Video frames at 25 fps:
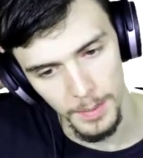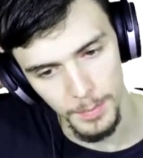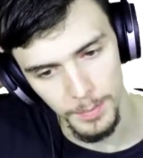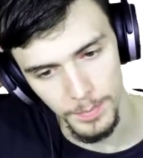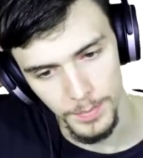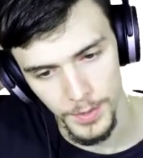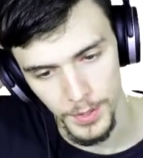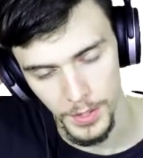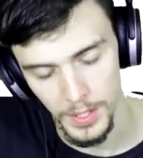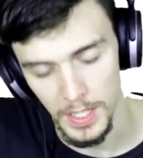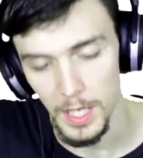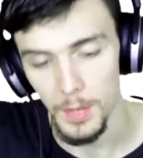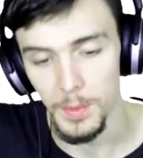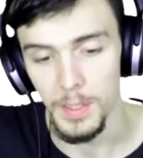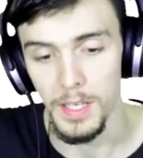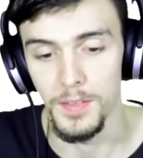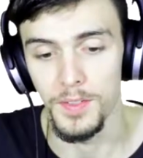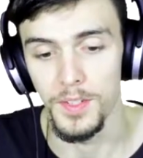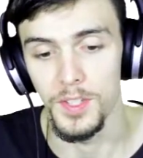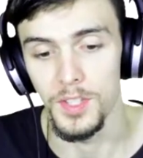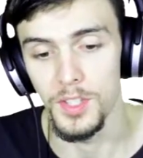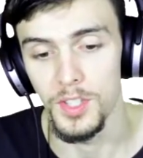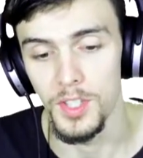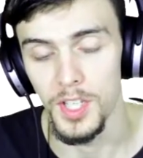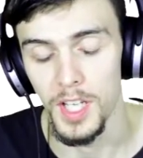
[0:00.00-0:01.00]
So now we have
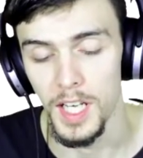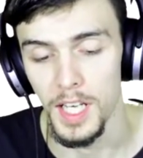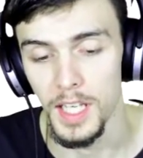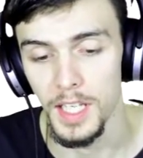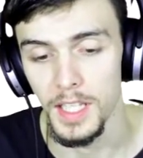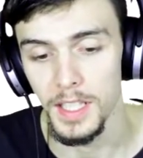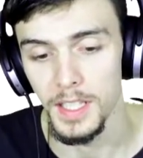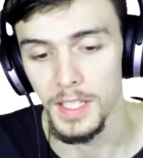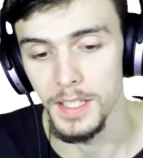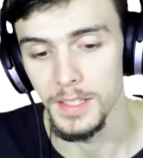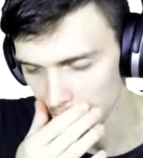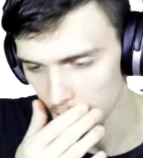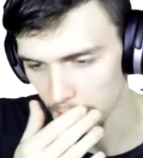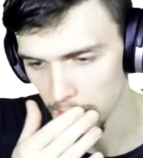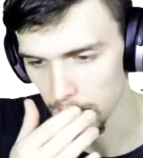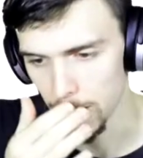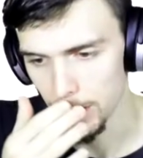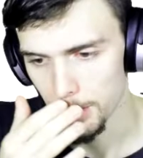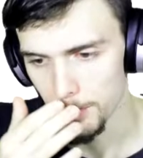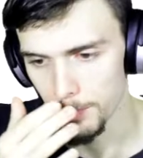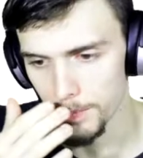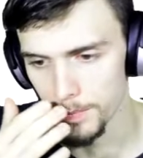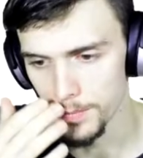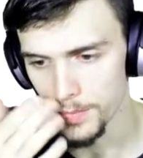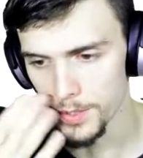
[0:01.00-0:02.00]
to check,
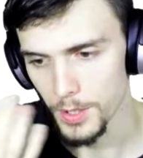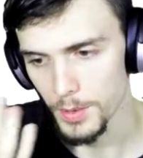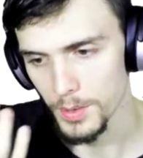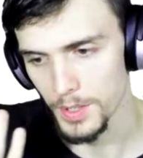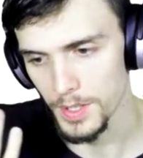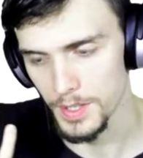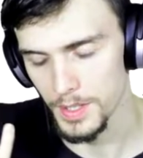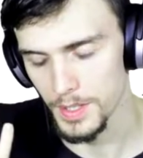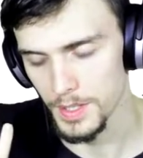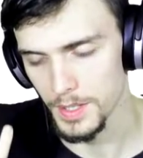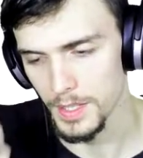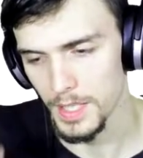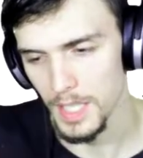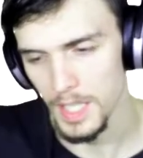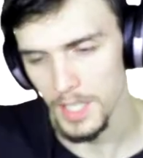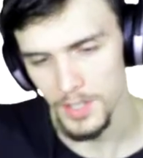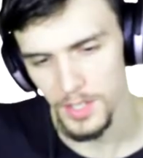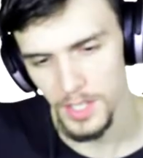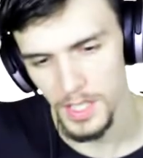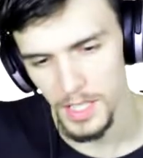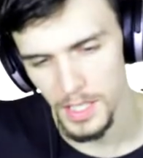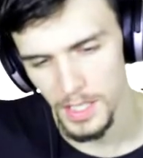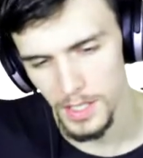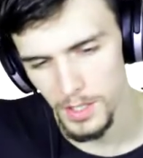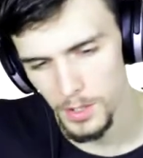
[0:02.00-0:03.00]
so it doesn't
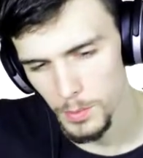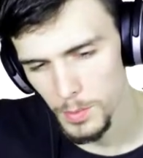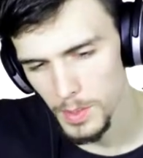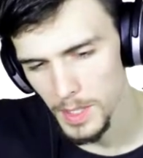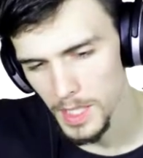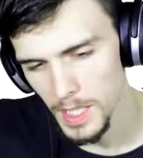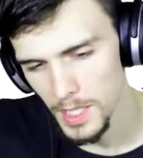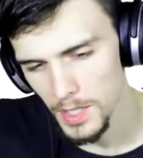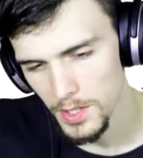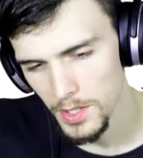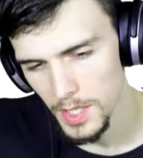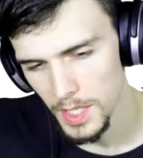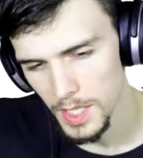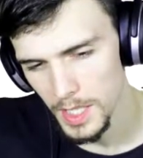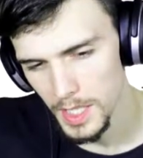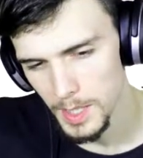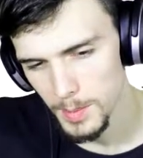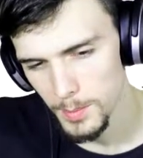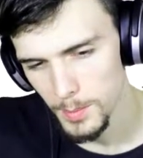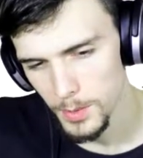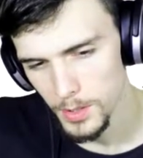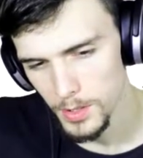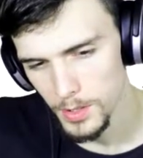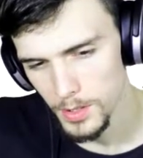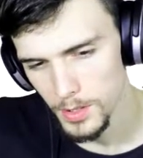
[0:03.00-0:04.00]
actually, do we need to check
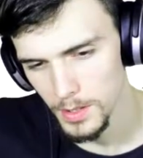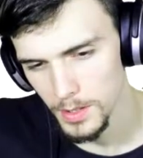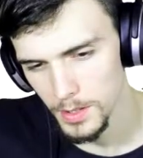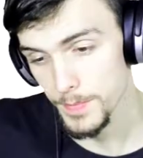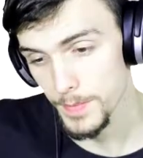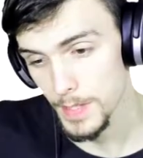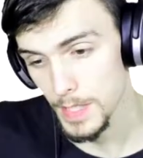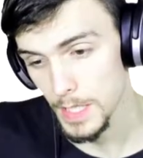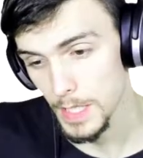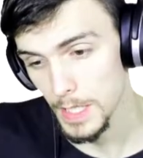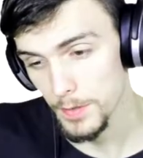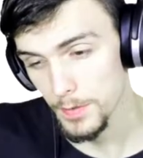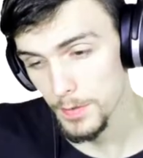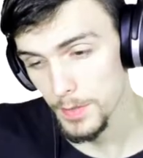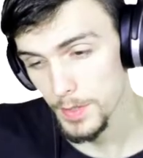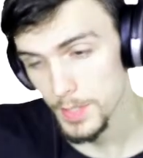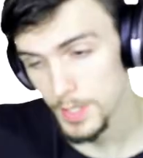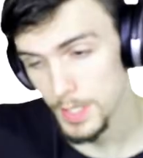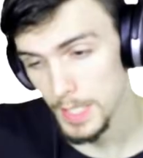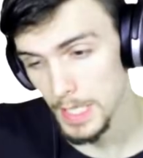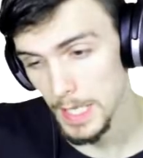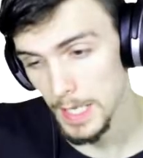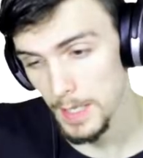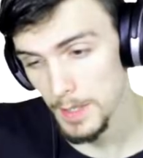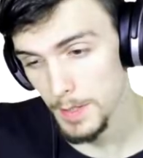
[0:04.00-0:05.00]
anymore? If it's
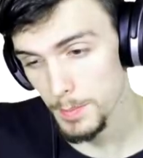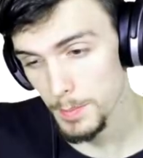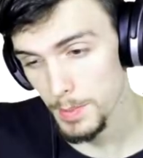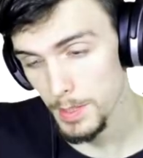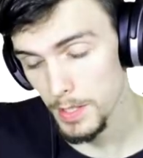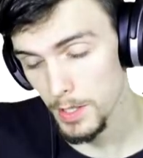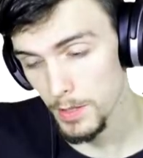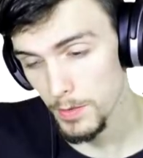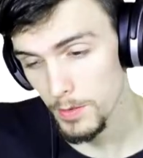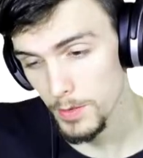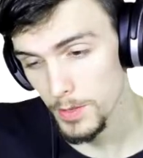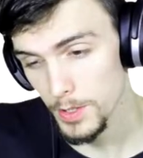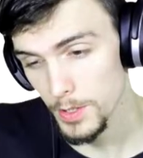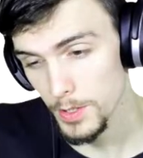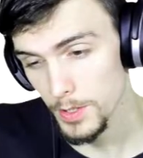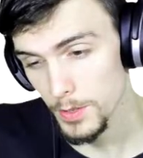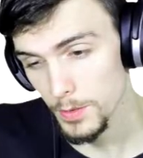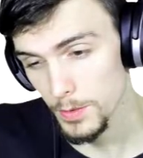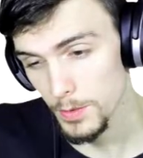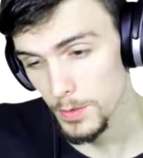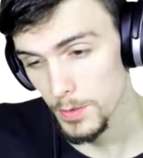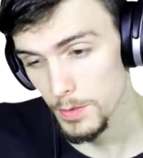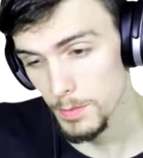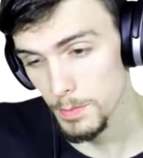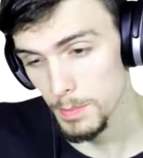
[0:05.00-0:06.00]
times by
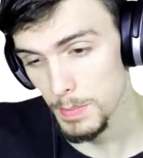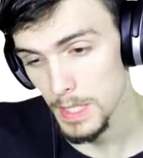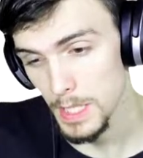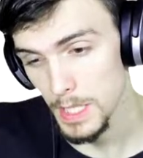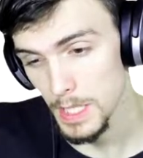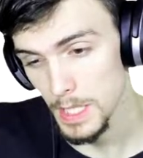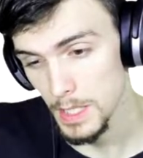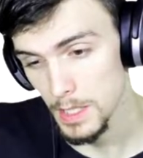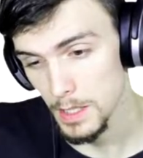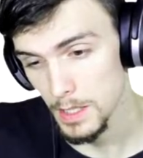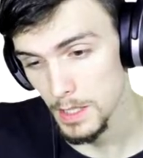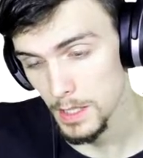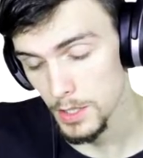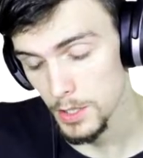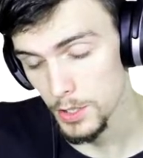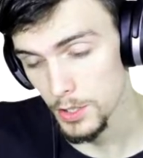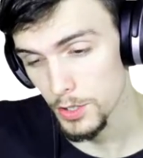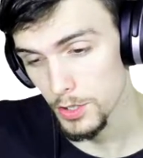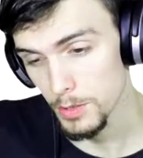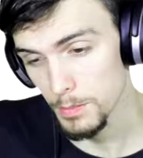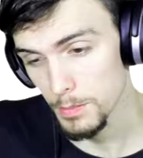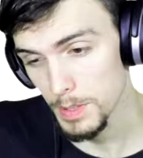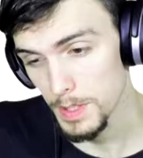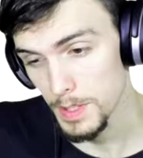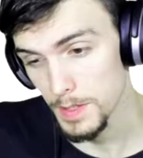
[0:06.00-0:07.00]
horizontal speed, it
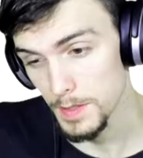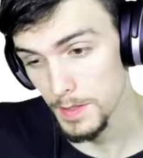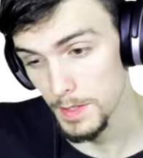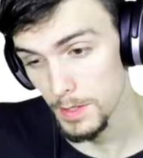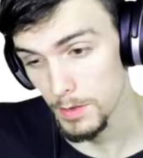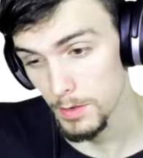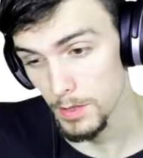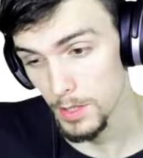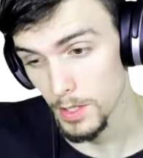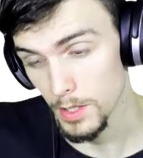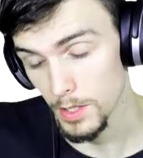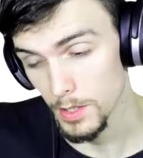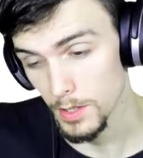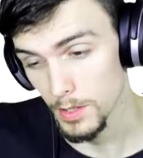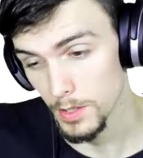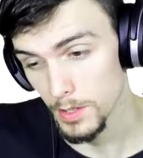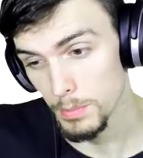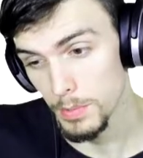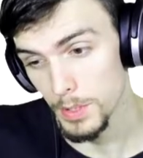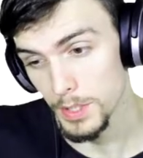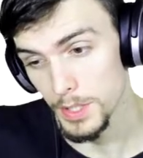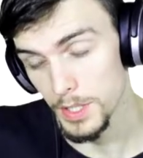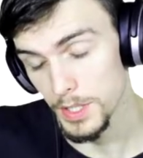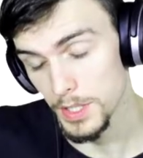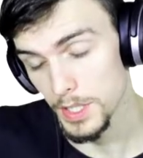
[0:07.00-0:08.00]
should be 0,
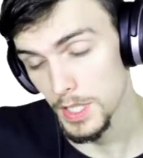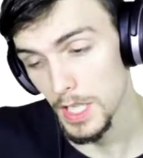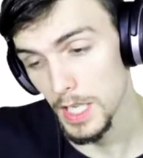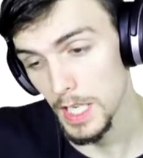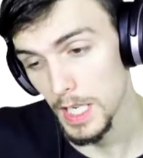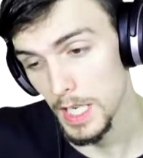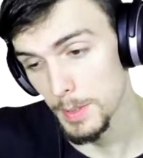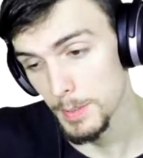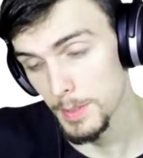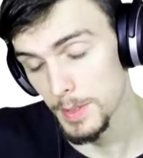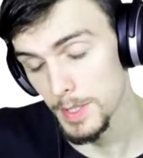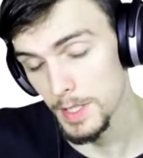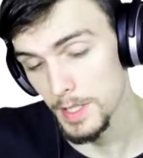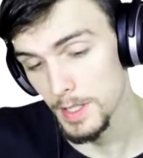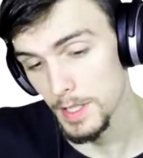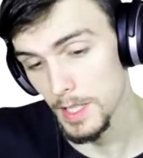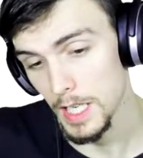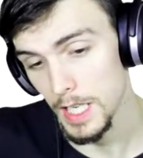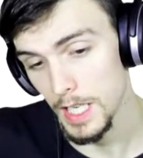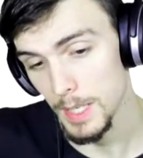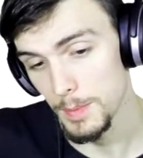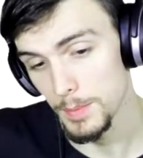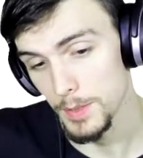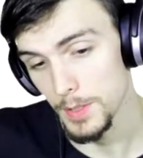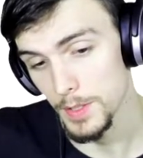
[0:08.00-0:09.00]
but the time and
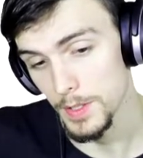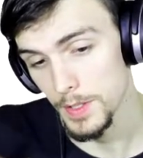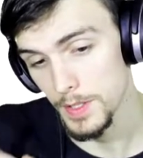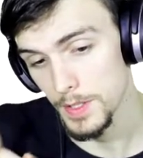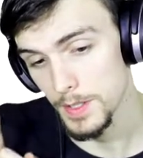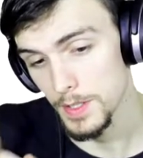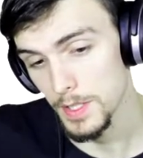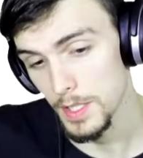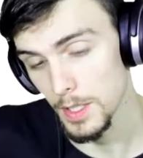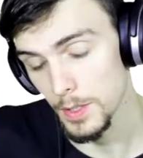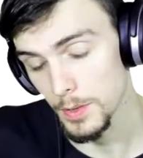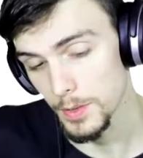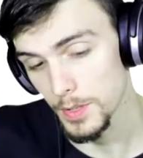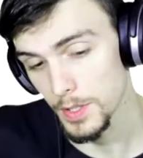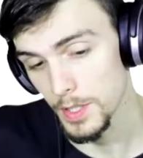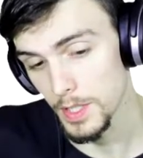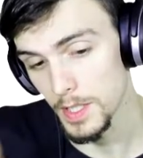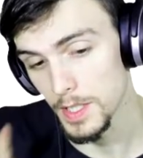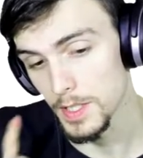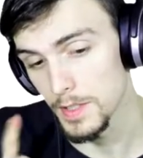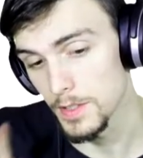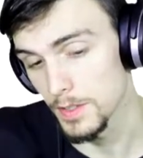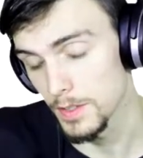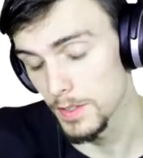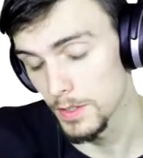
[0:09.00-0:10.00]
time dot delta
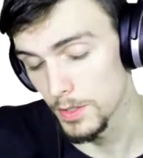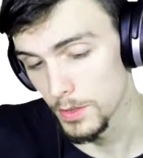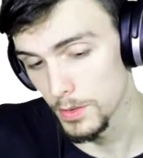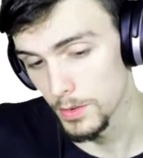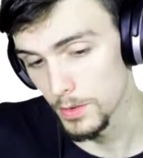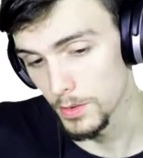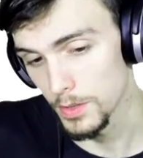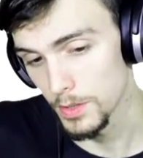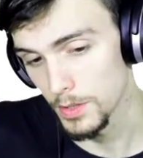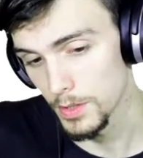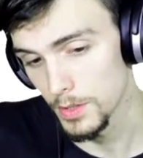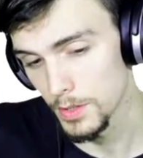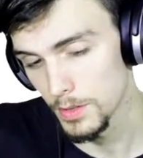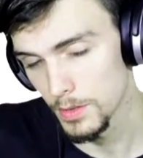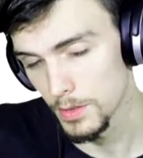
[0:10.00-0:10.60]
isn't good.